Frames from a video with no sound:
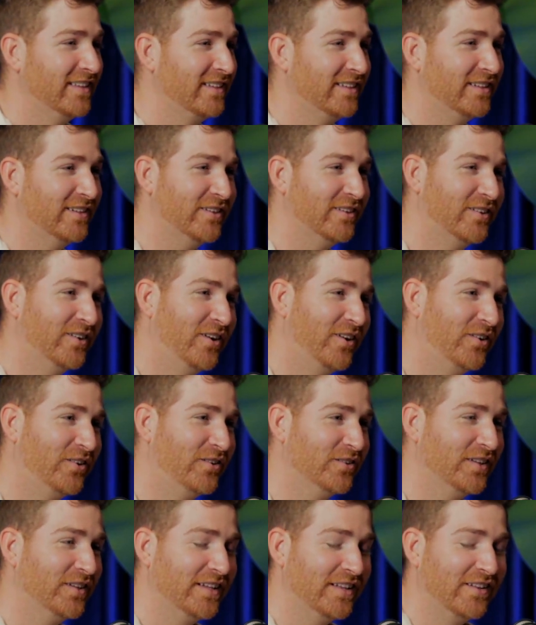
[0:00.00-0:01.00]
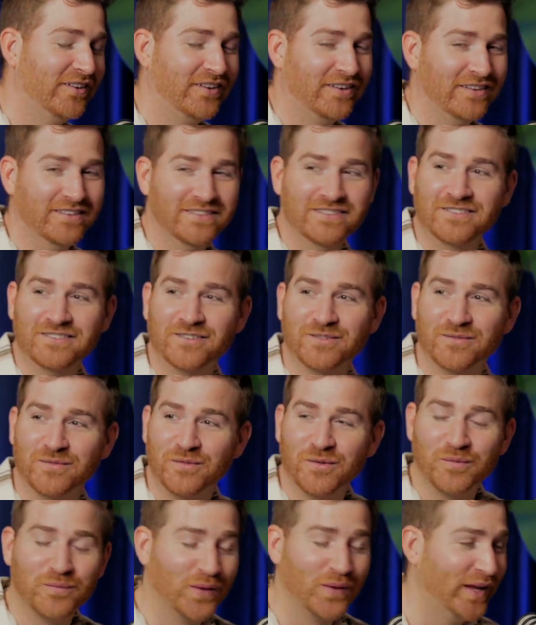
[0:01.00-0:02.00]
All day long.
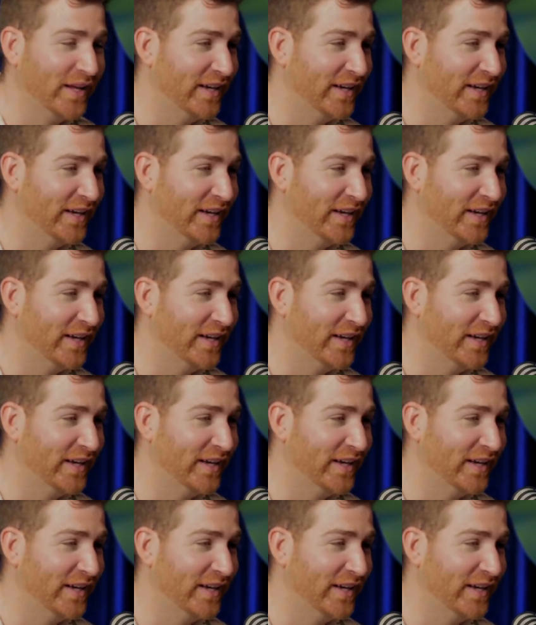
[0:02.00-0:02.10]
We're playing